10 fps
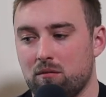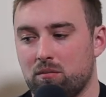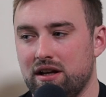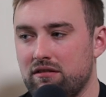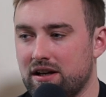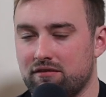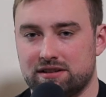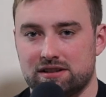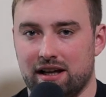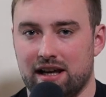But even if
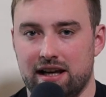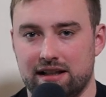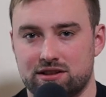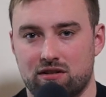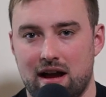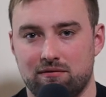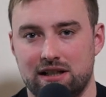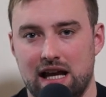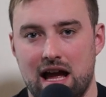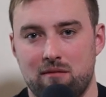it's like an Instagram
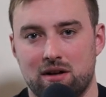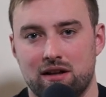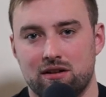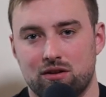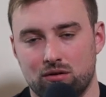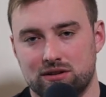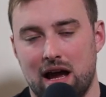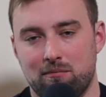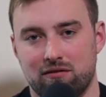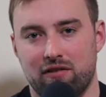DM, those
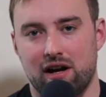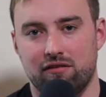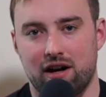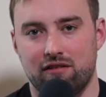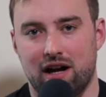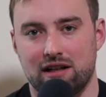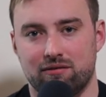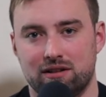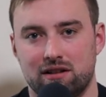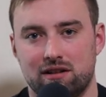can be very, very
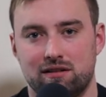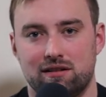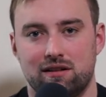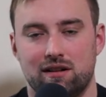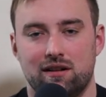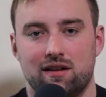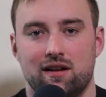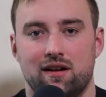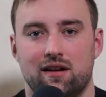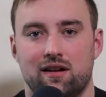valuable.
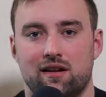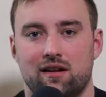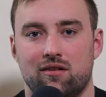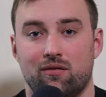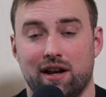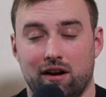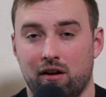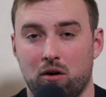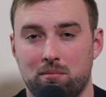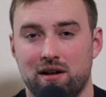Right, I
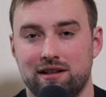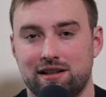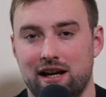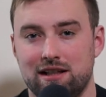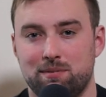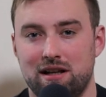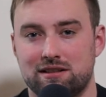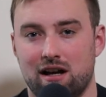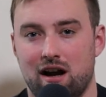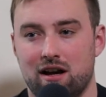hope you liked today's
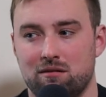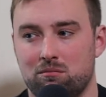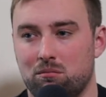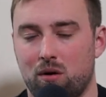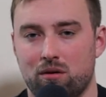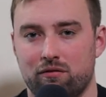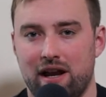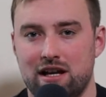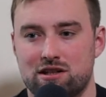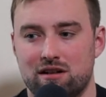piece on
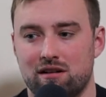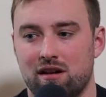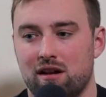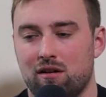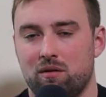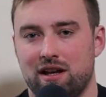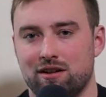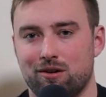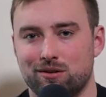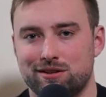motivation. We
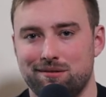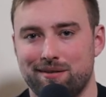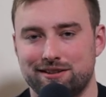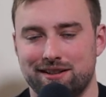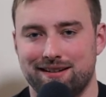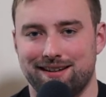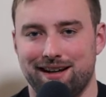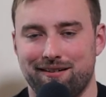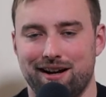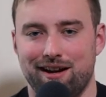didn't go too much into
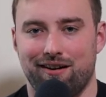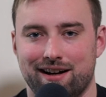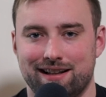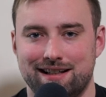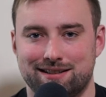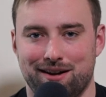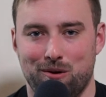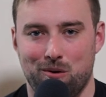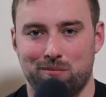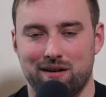theory, at least I
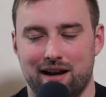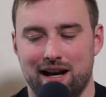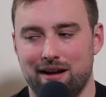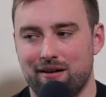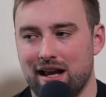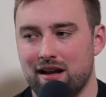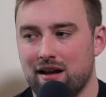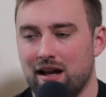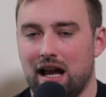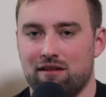hope not anyway.
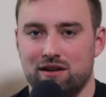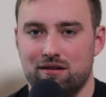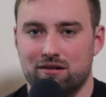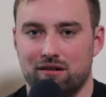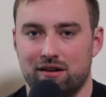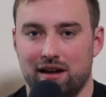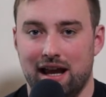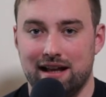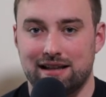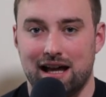If you could
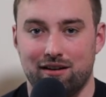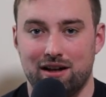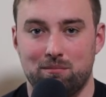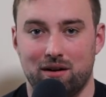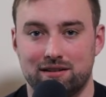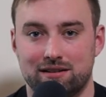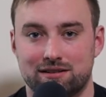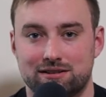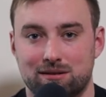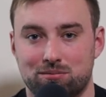hit that like
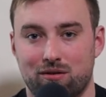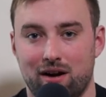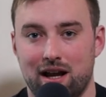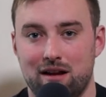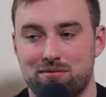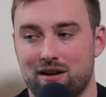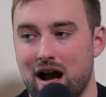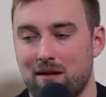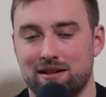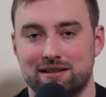button, subscribe,
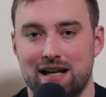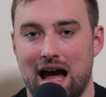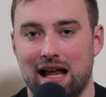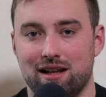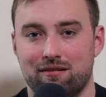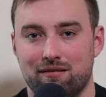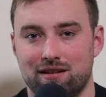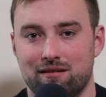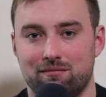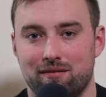comment
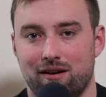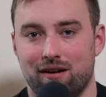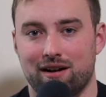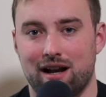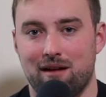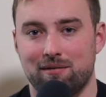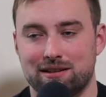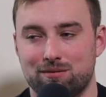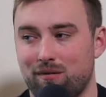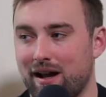algorithm, or
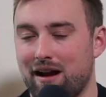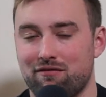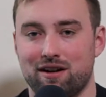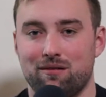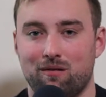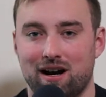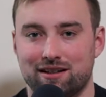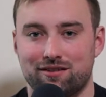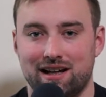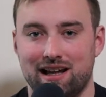comment whatever you
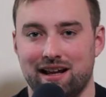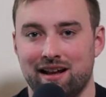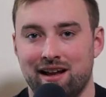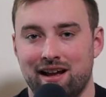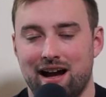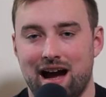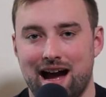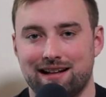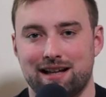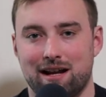want, really,
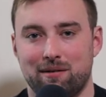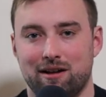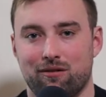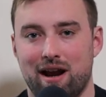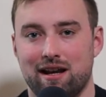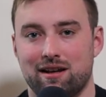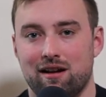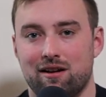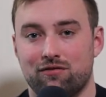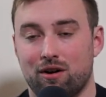uh, that'd be great.
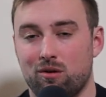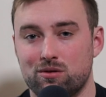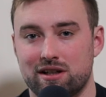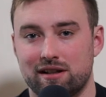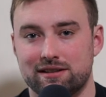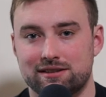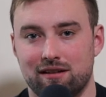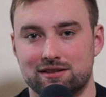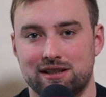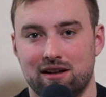For coaching and
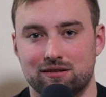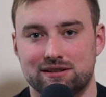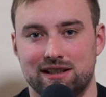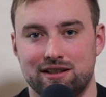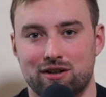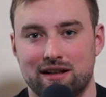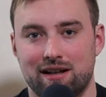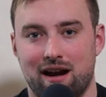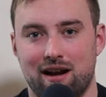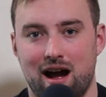consultancy, go to
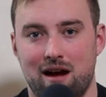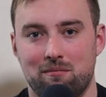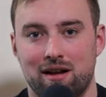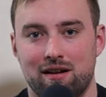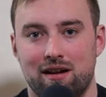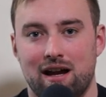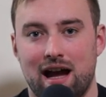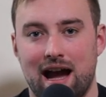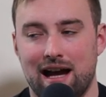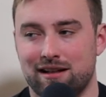sikastrength.com.
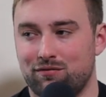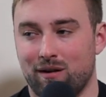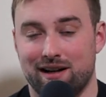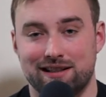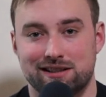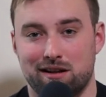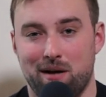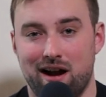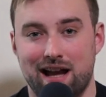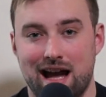And if you want to listen to
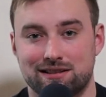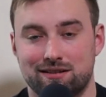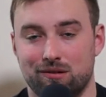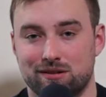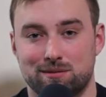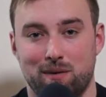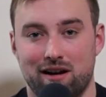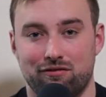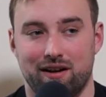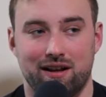the podcast, go to
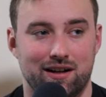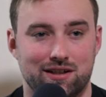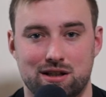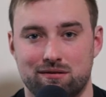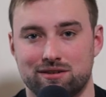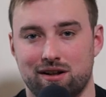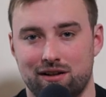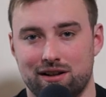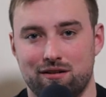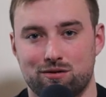Spotify, iTunes,
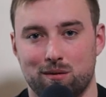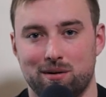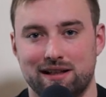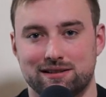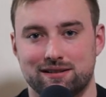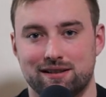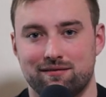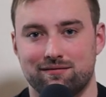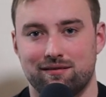all the usual places.